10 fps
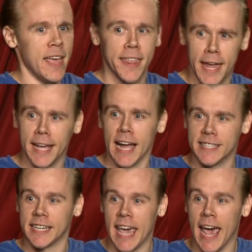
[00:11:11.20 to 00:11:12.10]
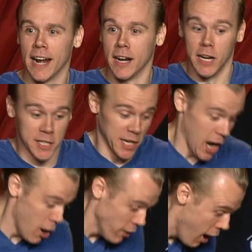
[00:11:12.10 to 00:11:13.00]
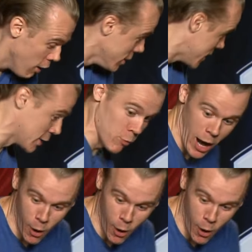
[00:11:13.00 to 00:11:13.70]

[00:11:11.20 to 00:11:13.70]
Then he got to Canada, and he's like, oh no, this is way